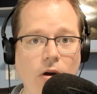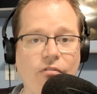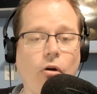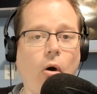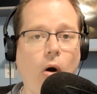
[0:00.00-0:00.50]

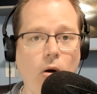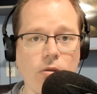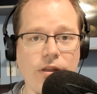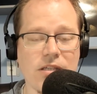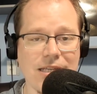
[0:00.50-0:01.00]
for all
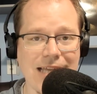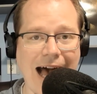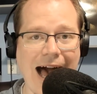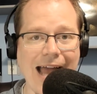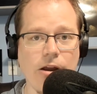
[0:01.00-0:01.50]
this
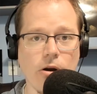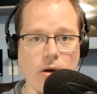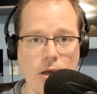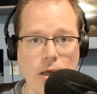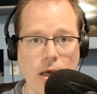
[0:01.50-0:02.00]

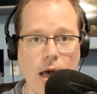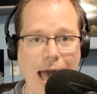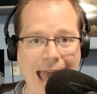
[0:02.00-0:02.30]
entire uh,